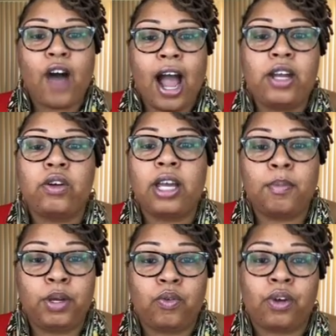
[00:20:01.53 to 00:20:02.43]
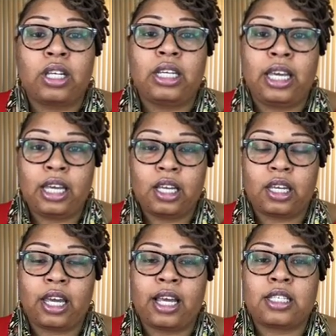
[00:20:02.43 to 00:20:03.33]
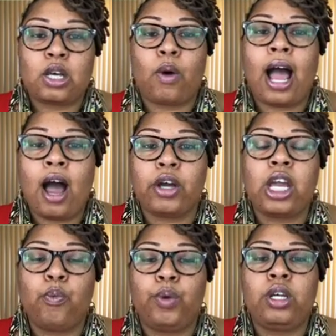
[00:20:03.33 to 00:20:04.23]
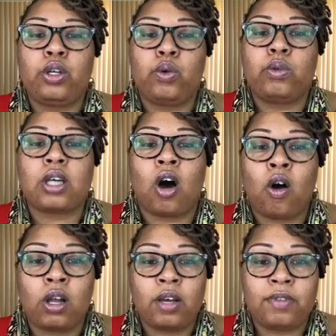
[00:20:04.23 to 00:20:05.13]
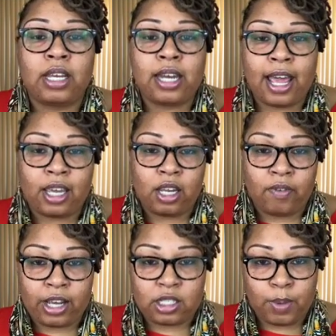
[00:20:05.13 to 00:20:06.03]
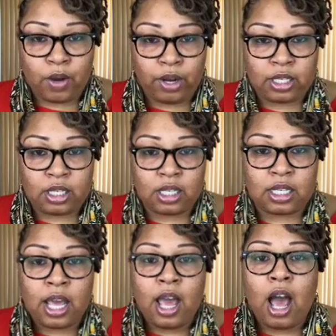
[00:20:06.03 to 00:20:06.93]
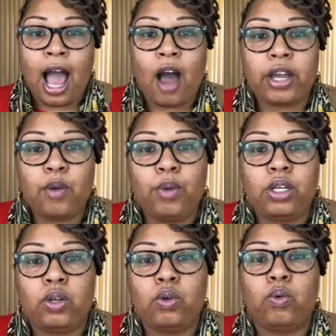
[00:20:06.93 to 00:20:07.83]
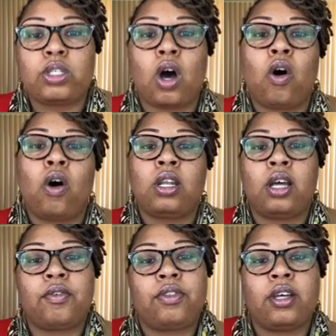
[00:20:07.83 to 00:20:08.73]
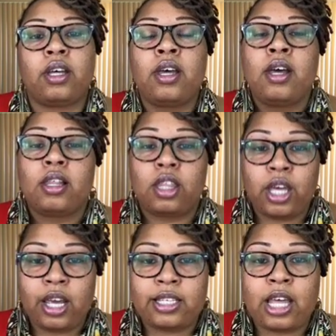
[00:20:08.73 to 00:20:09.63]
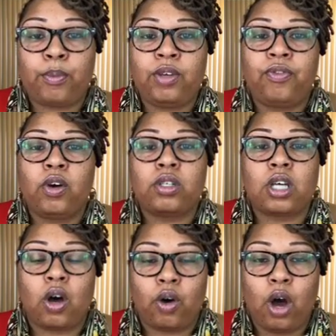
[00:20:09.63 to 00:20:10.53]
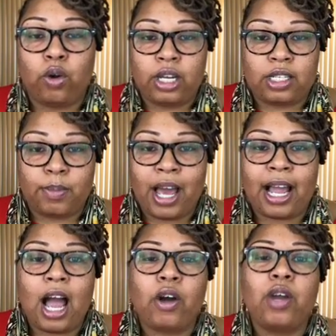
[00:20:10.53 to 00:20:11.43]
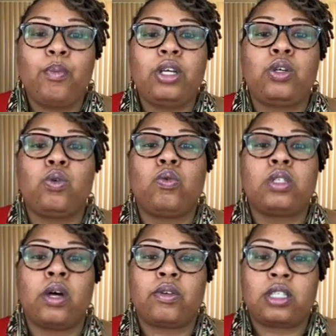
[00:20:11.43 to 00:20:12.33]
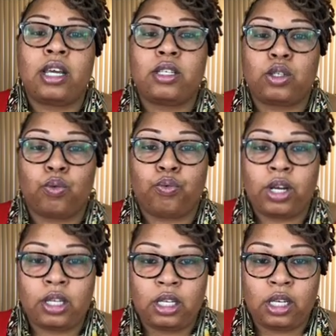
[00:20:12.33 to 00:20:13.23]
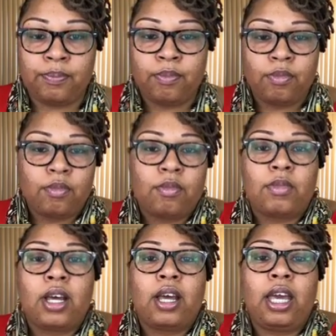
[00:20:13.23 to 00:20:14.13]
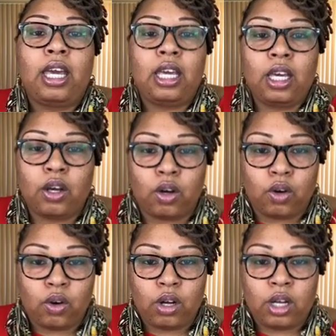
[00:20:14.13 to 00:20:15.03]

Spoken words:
Fire can be really healing. And so, how can we use all of the negative experiences? How can we use all of the things that we feel to hold us back? How can we use those things to really heal?